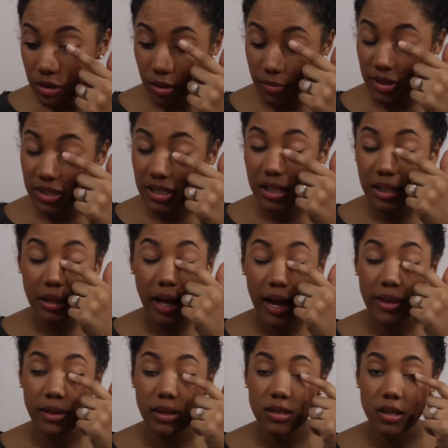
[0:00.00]
So I'm just gonna
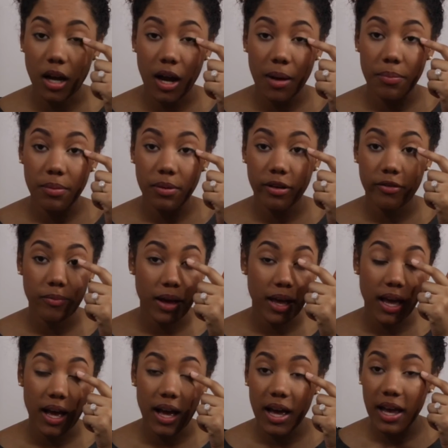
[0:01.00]
line the top of my
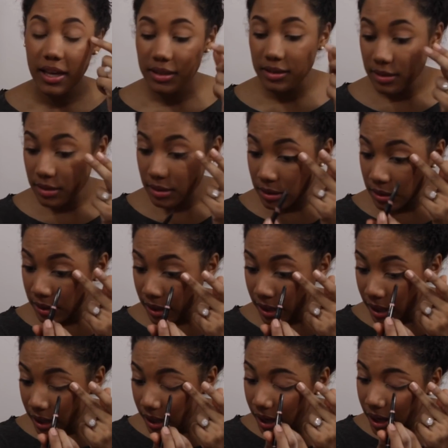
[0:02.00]
eyes.
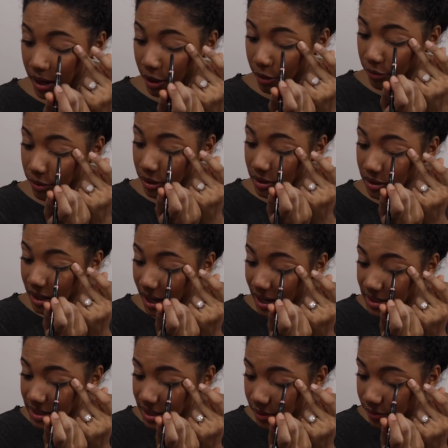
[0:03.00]
And I
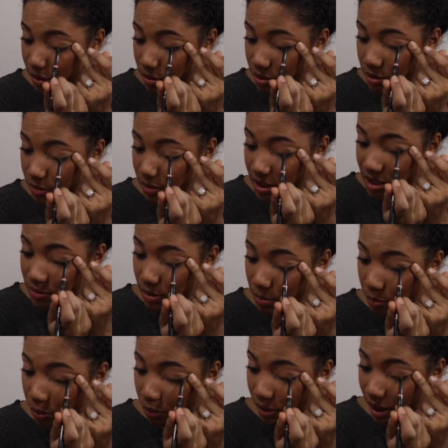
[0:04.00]
realized that if you do this
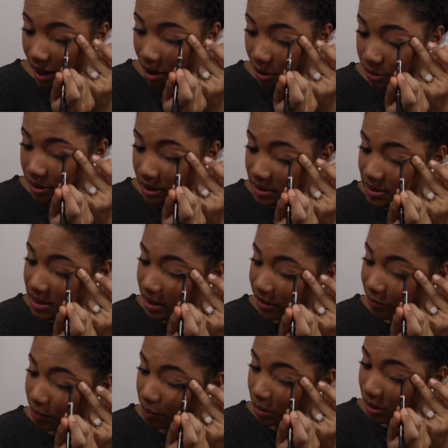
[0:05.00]
with brown instead
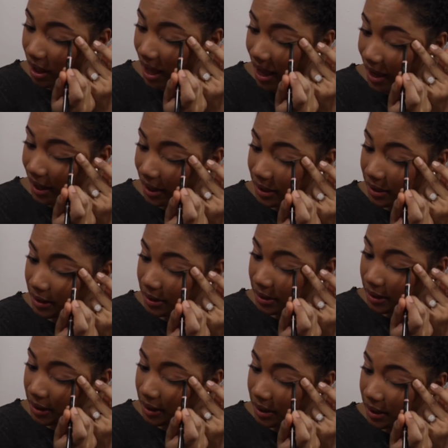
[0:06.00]
of black,
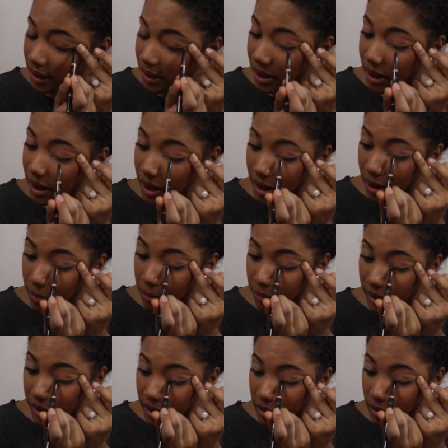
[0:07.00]

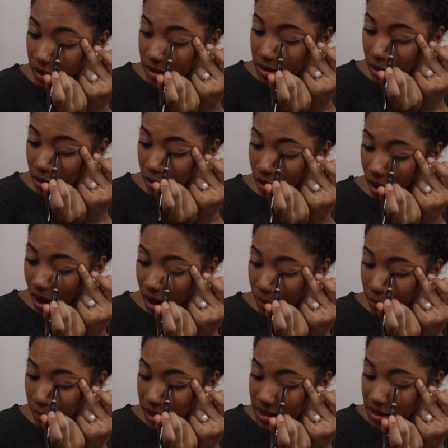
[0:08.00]
then it looks
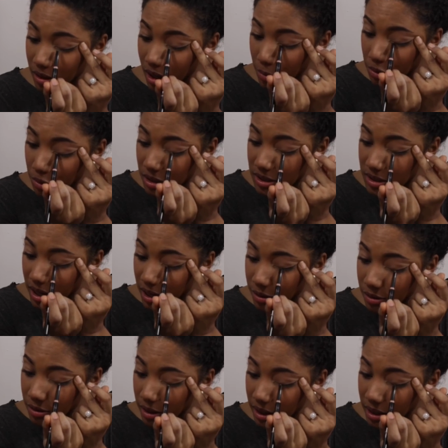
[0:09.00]
it's a lot more
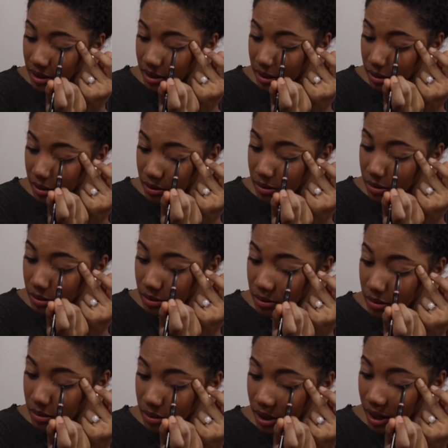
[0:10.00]
subtle, and
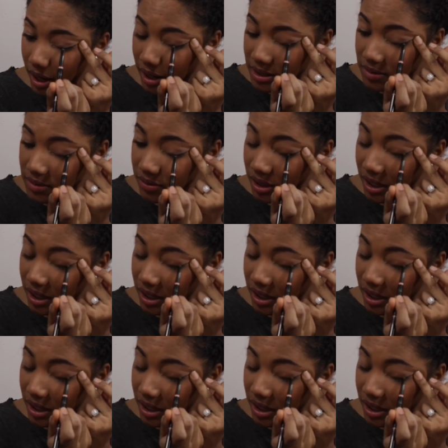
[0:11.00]
I just feel